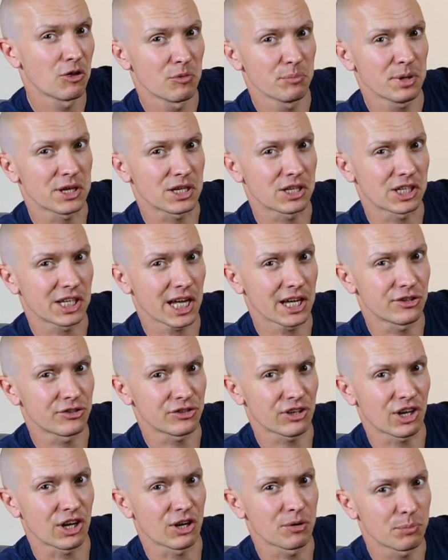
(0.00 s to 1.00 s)
pick your
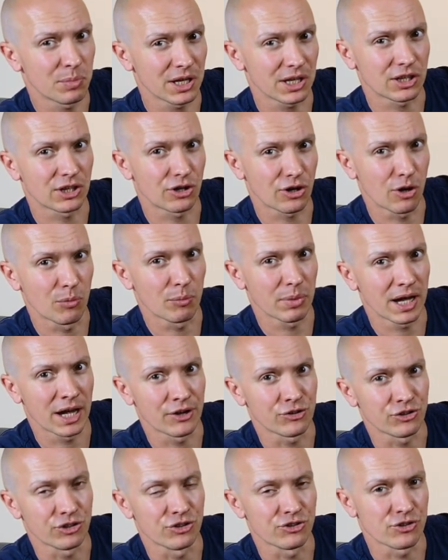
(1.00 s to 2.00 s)
casing, pick your
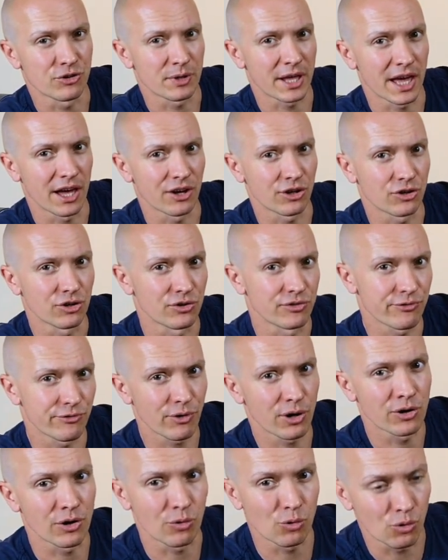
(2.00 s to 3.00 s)
compound, you should get a good
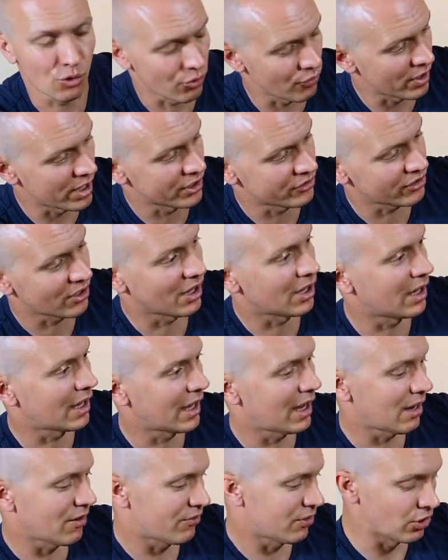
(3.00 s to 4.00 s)
front or rear tire
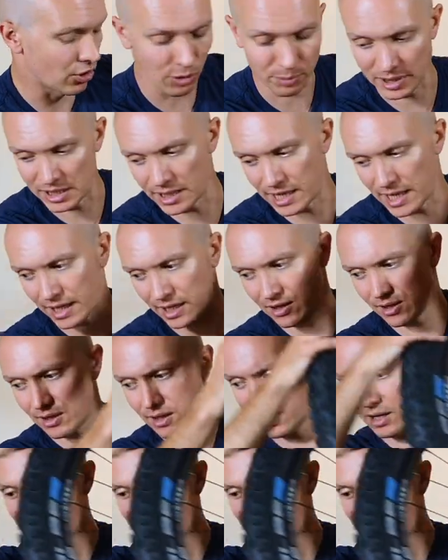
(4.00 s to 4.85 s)
out of a knobby nick.